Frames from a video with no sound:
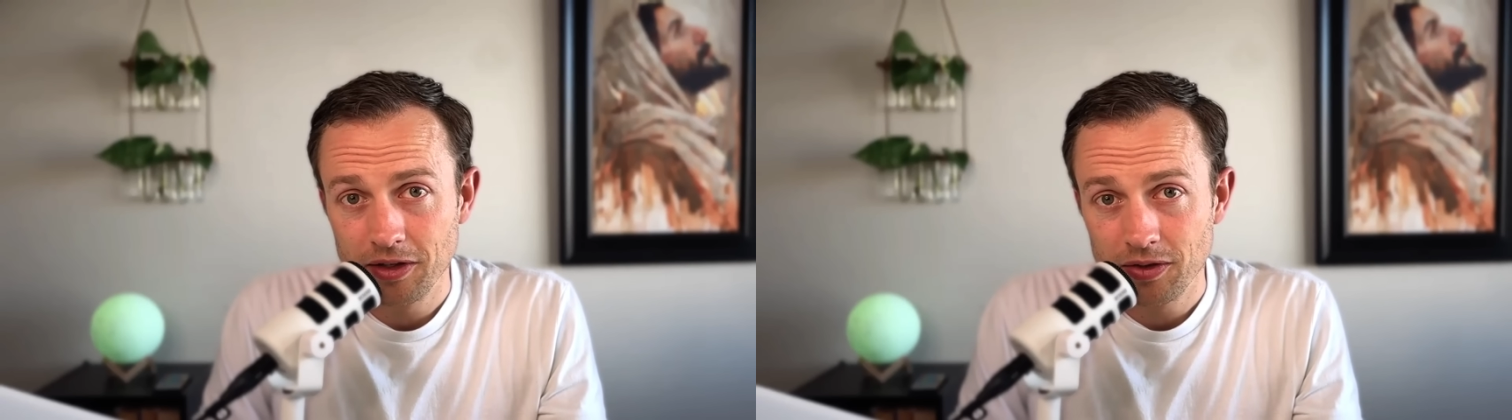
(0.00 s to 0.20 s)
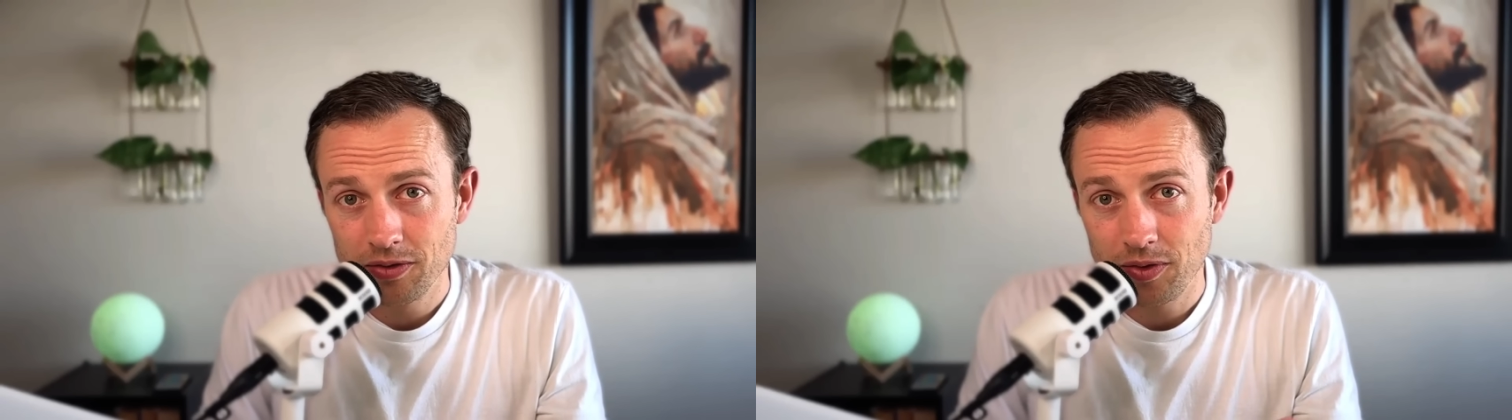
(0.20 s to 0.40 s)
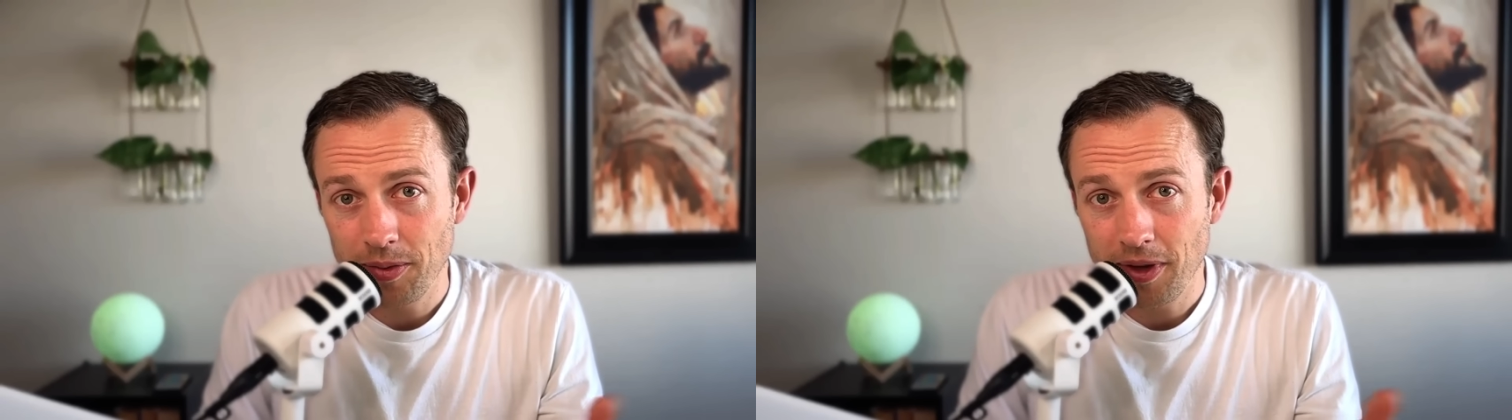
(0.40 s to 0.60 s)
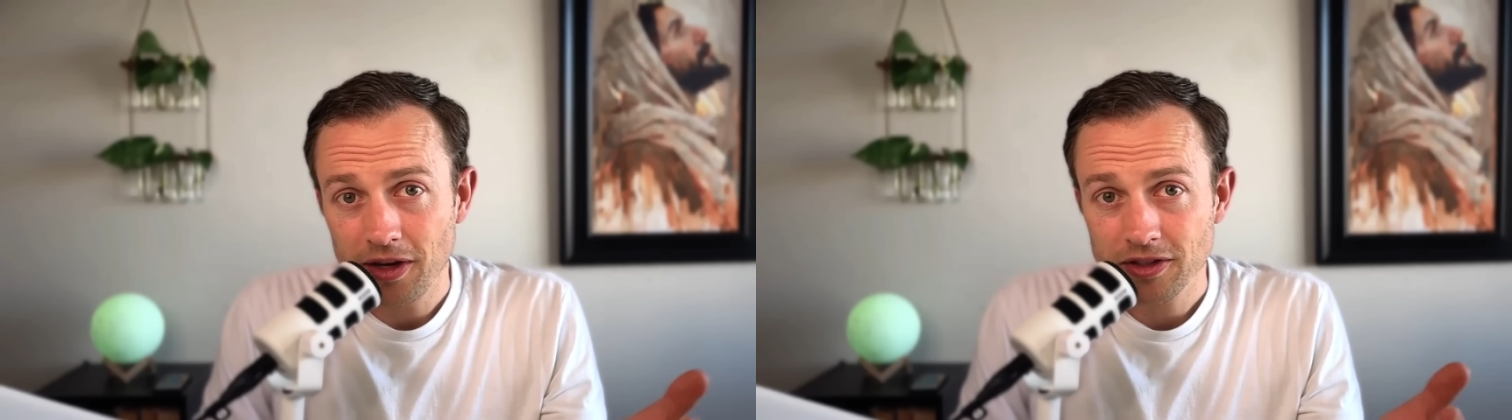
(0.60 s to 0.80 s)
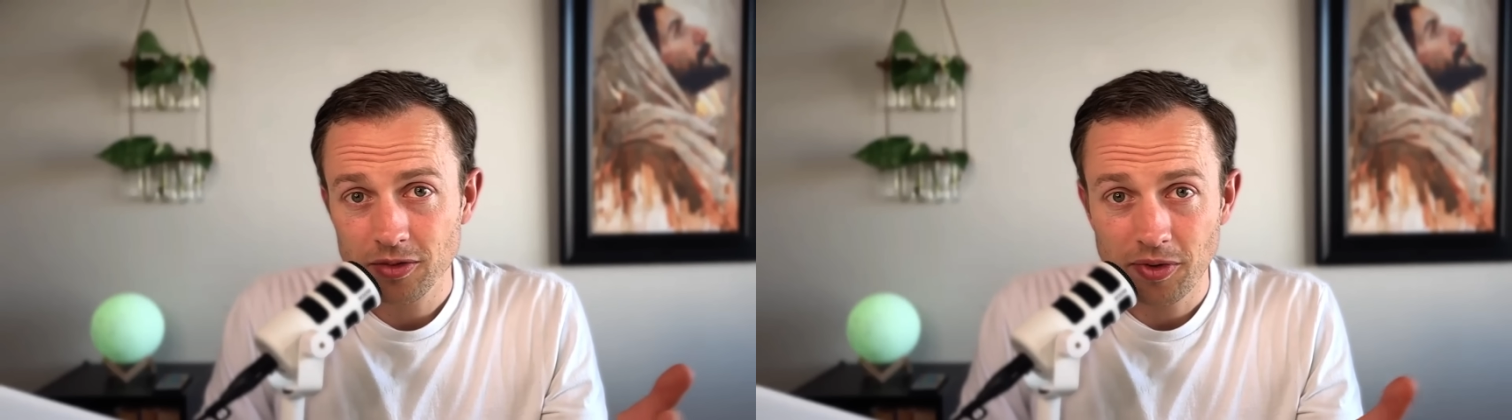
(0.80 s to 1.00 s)
We may
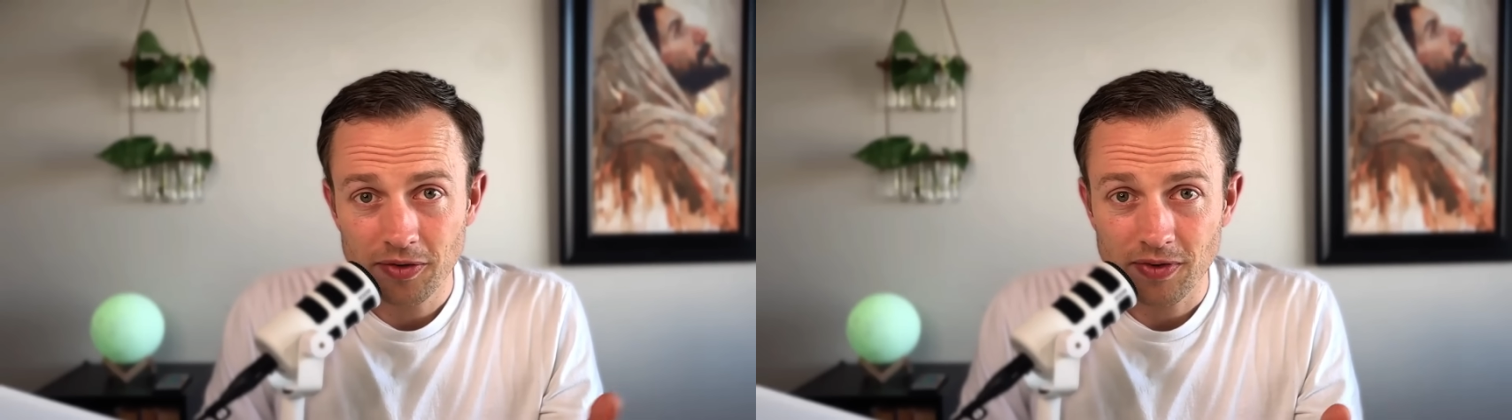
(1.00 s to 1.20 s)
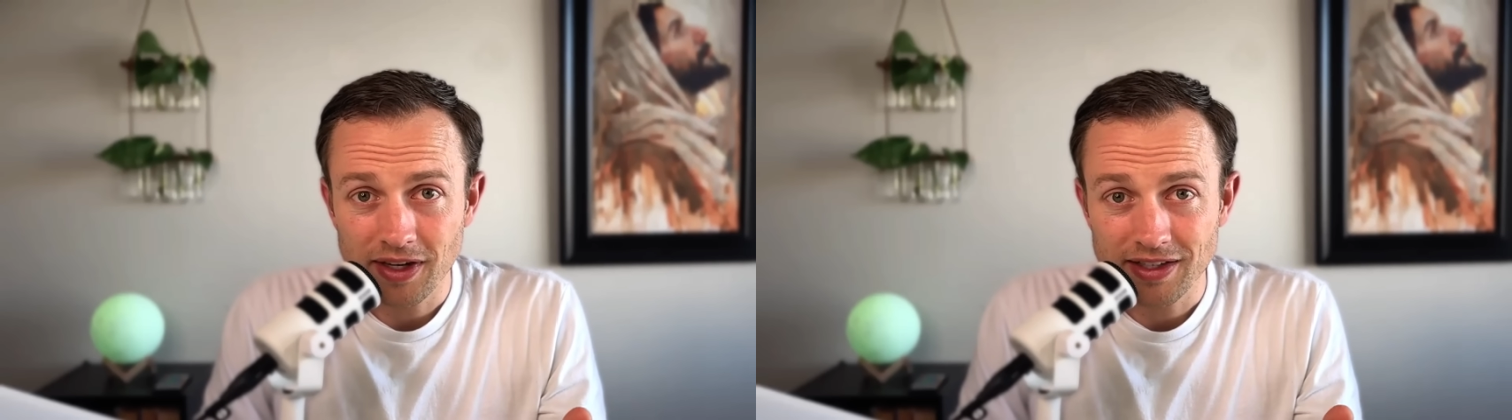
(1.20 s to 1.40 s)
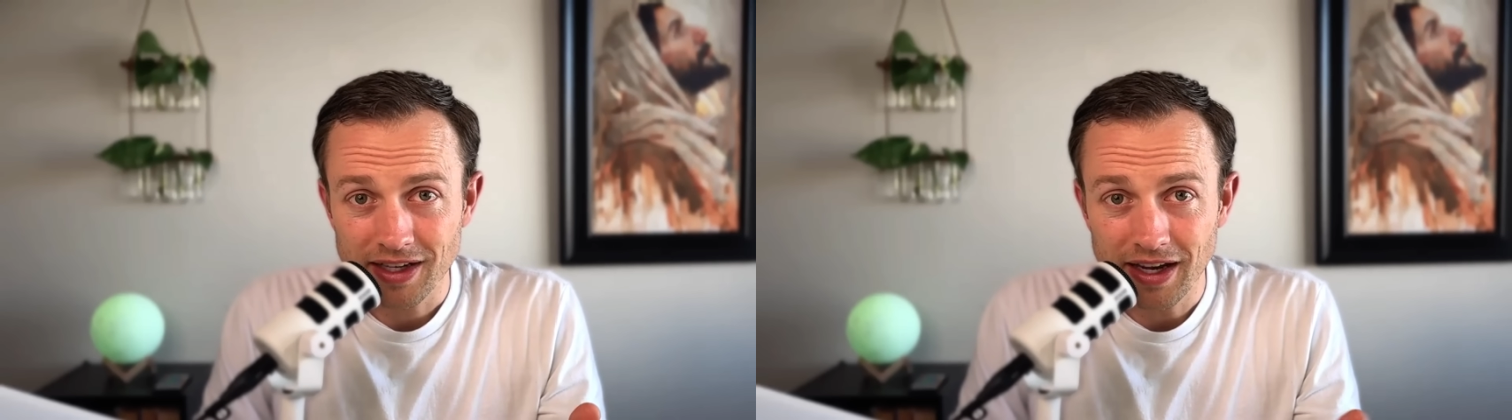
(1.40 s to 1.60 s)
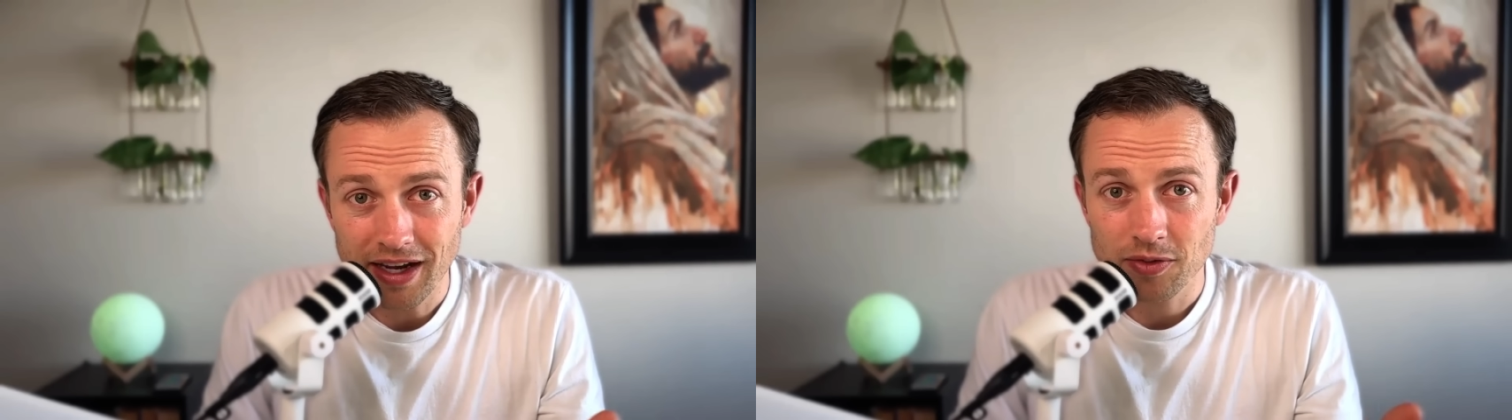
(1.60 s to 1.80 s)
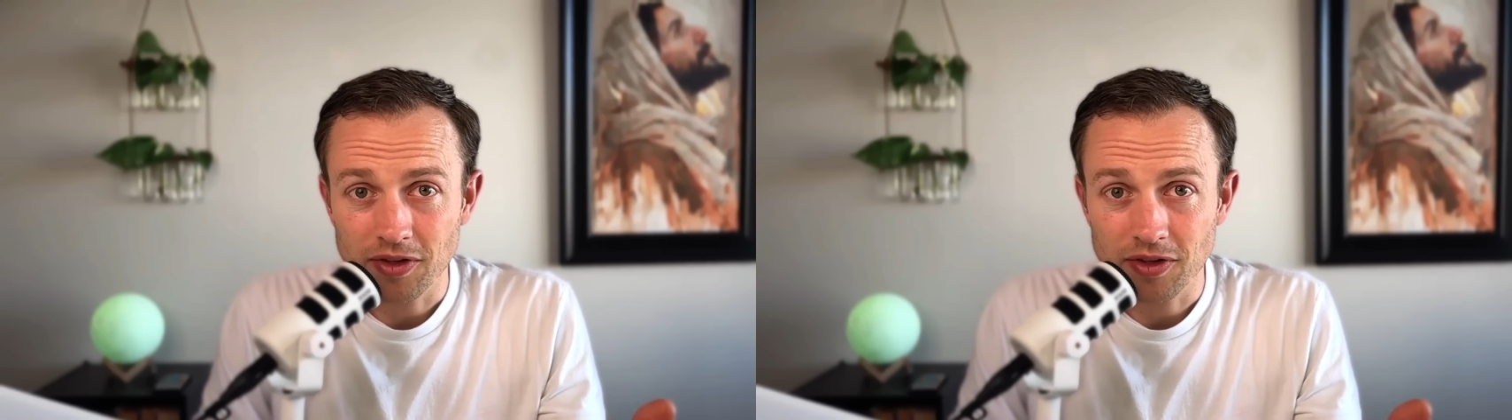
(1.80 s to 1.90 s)
also be afraid to connect with